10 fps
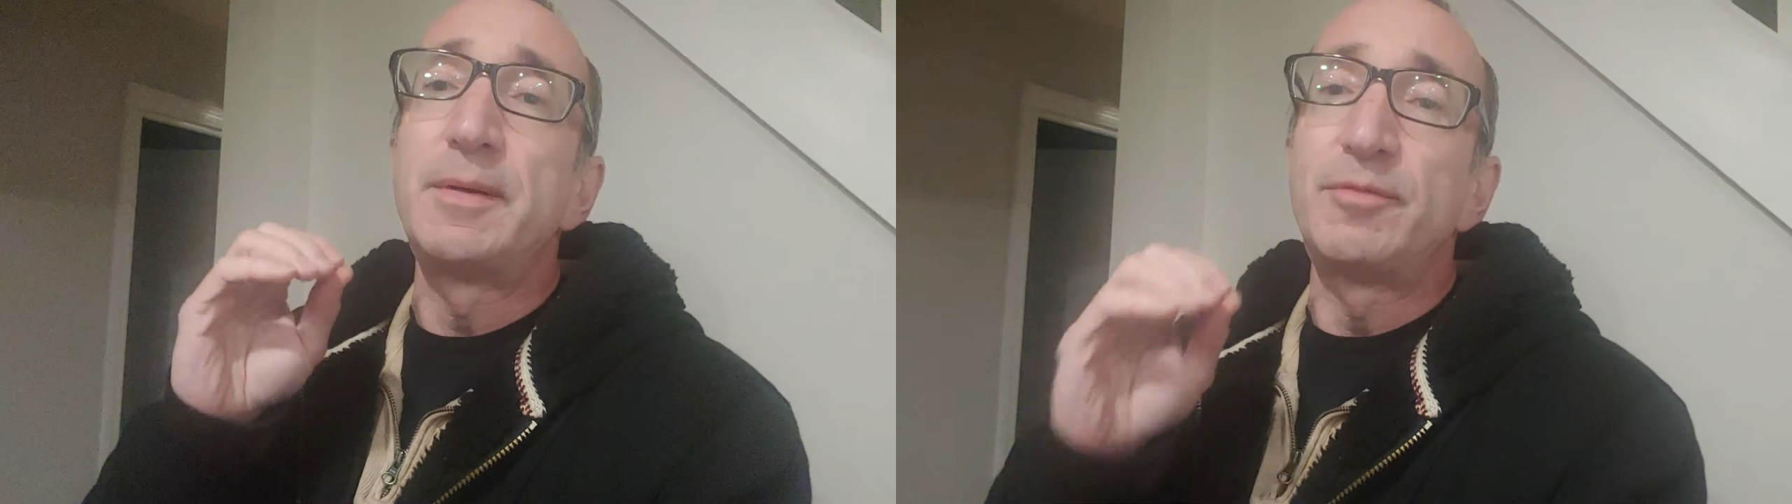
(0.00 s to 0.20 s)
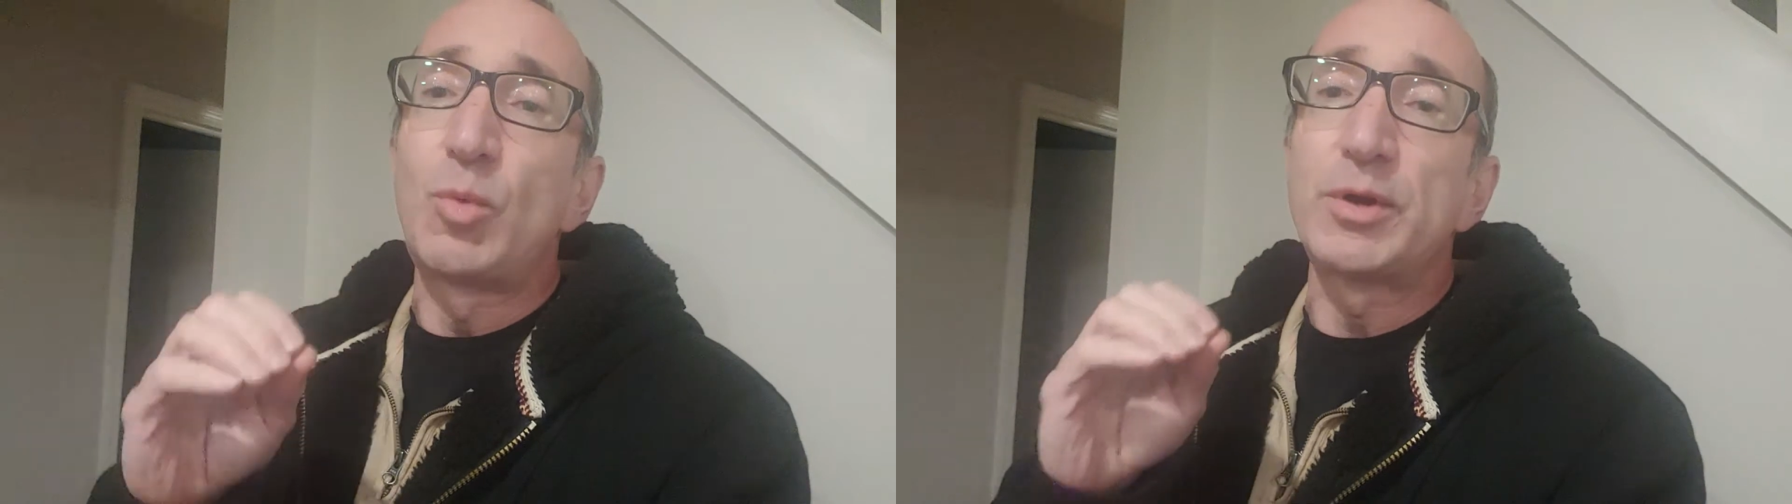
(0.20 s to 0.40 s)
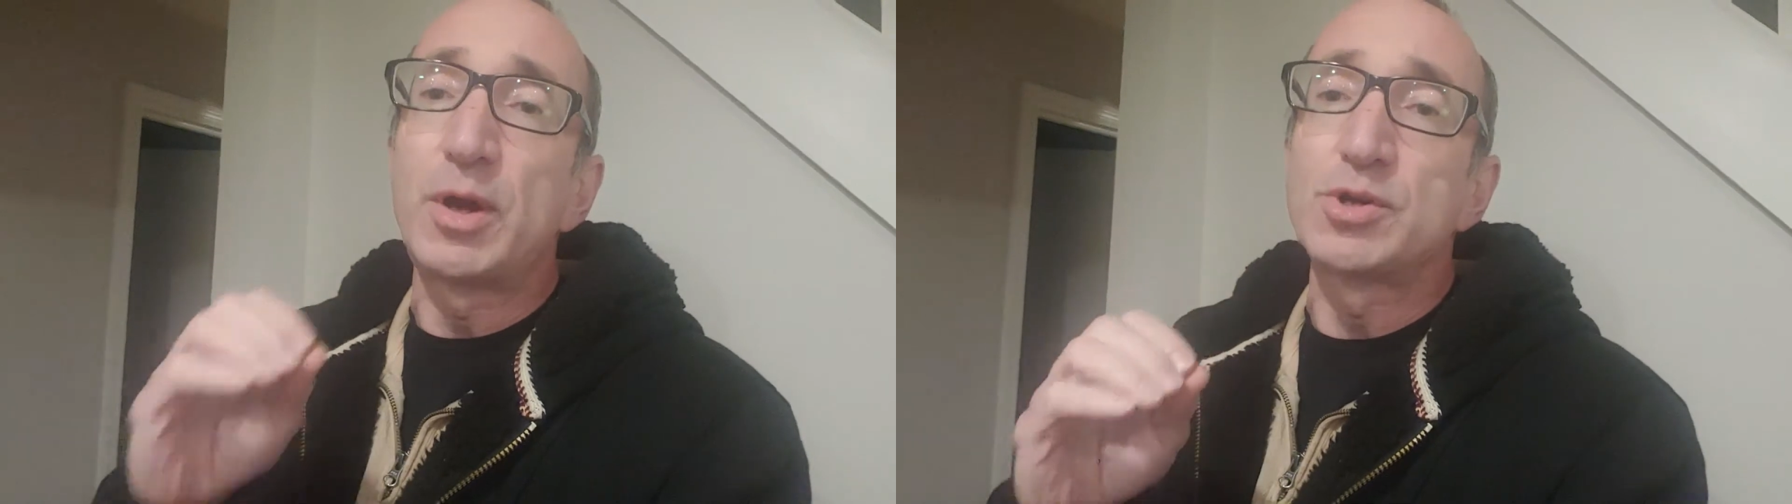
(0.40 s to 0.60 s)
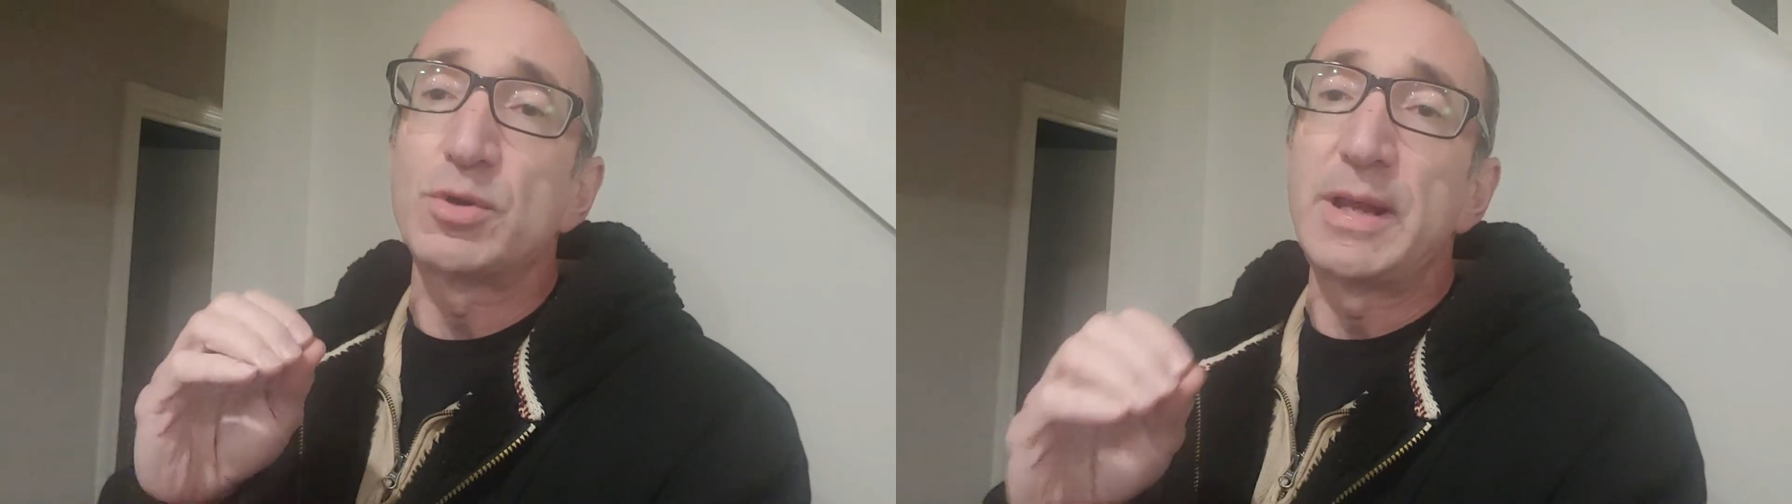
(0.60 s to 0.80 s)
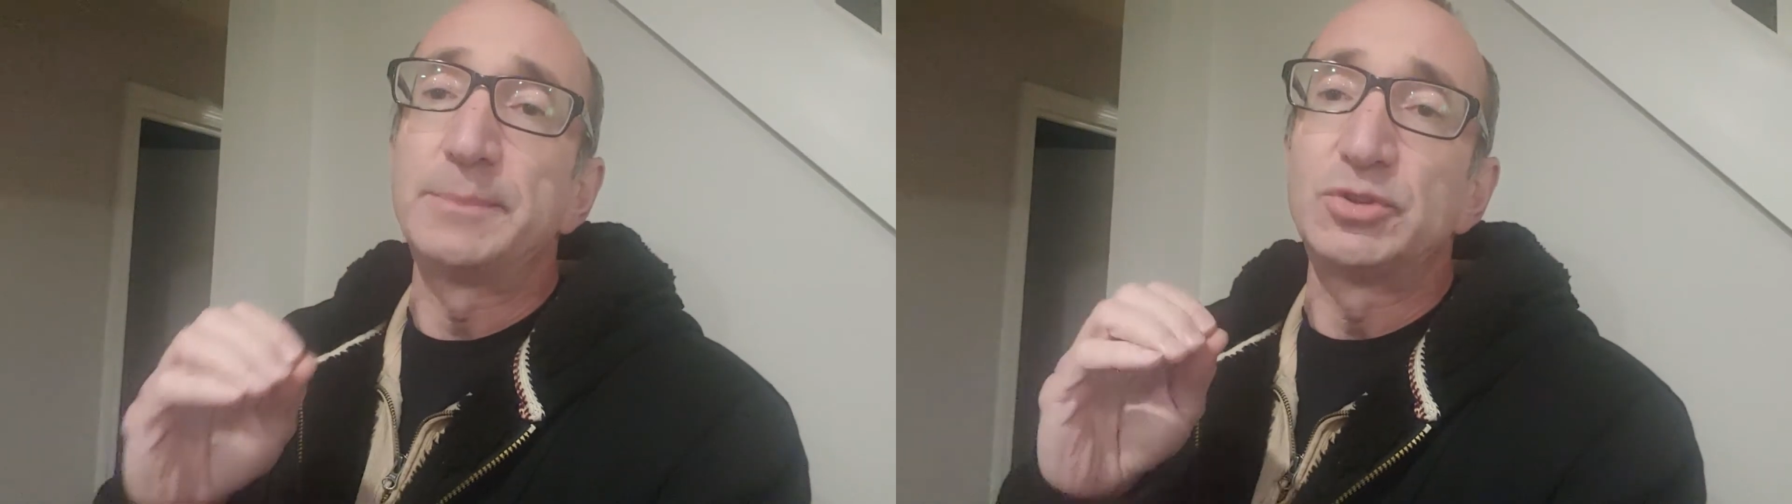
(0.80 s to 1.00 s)
of
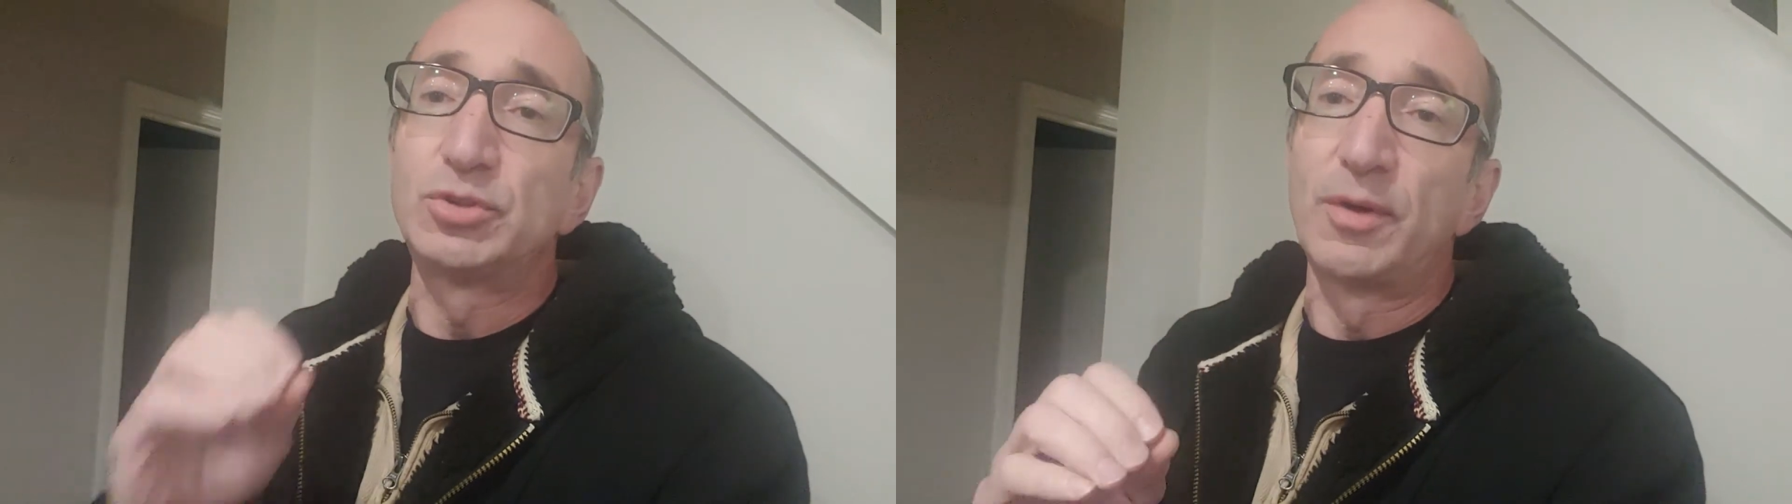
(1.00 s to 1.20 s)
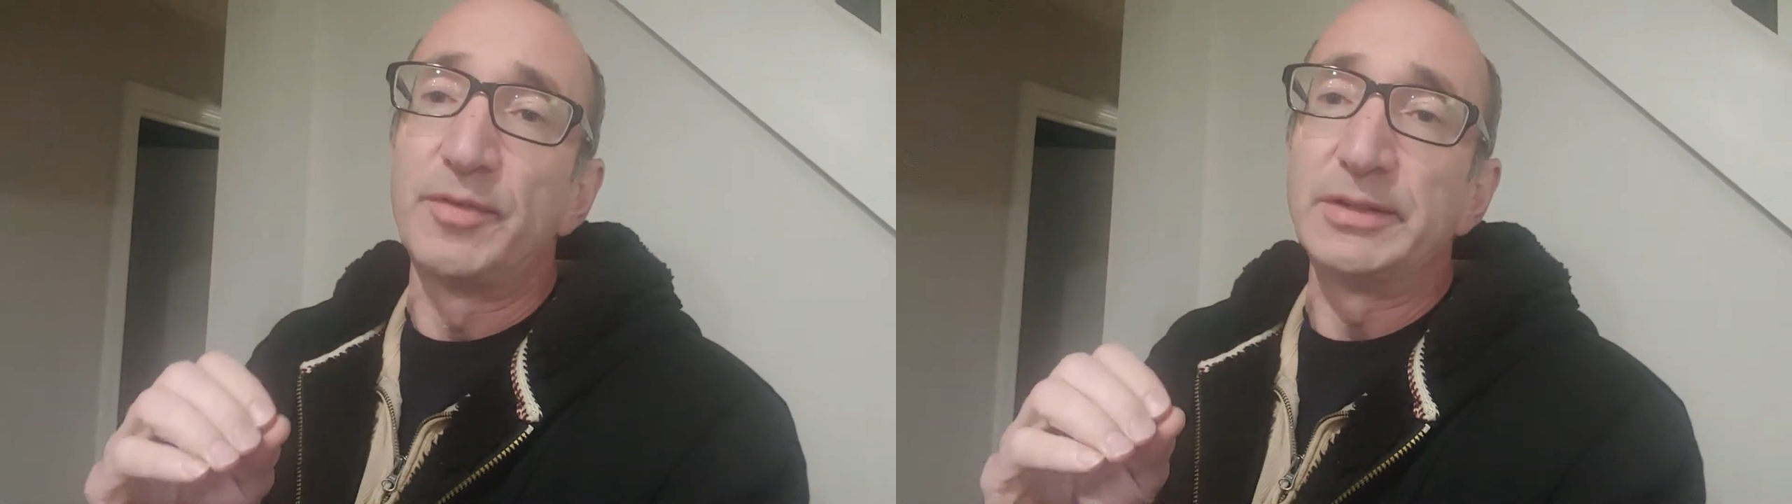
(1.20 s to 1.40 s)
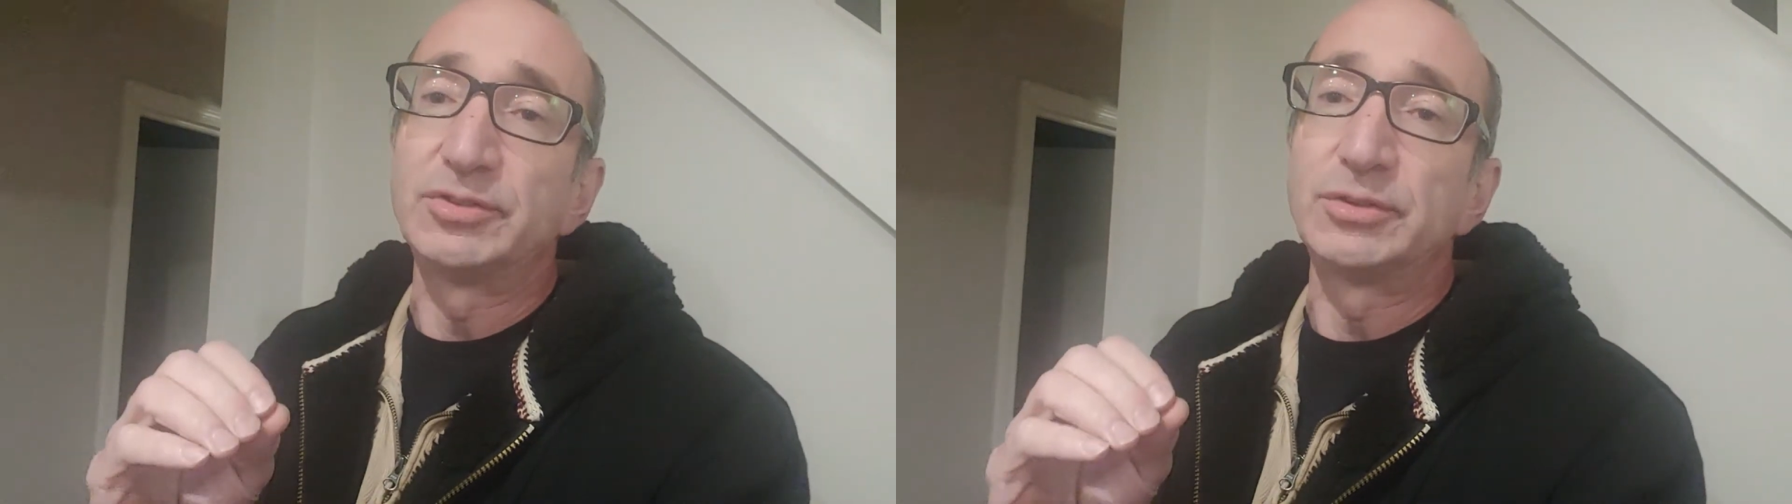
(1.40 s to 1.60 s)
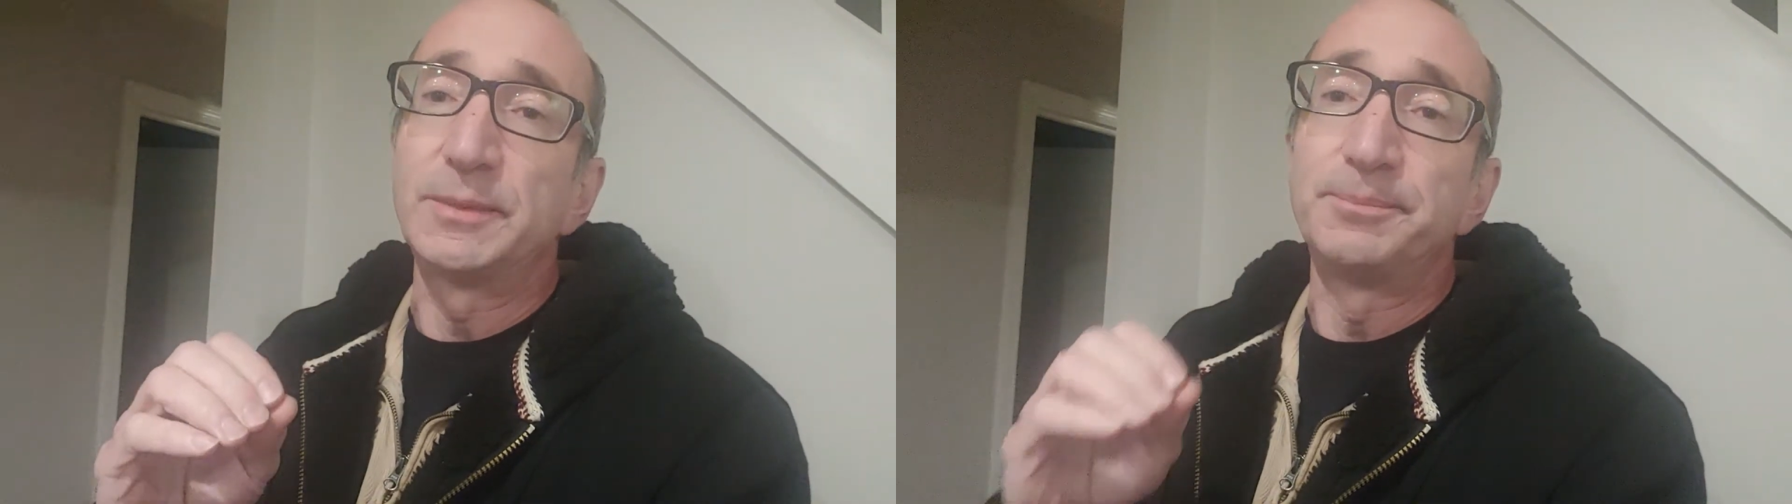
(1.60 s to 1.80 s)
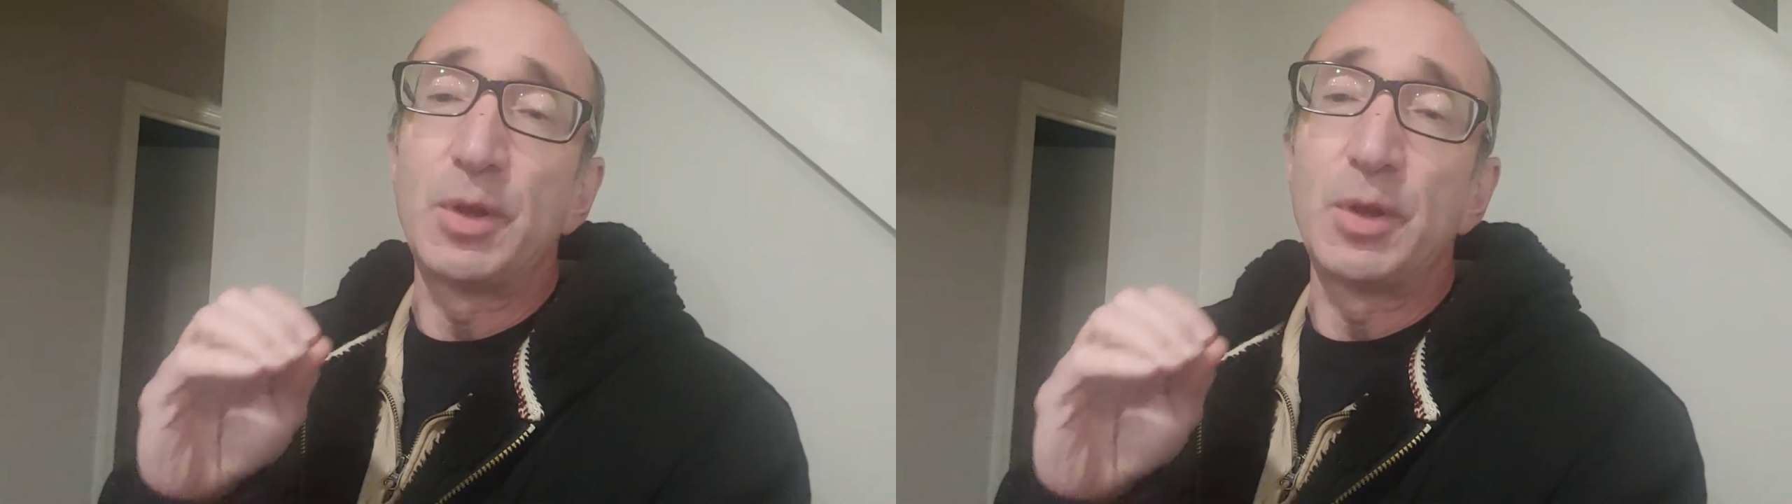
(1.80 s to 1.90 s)
100 amps service.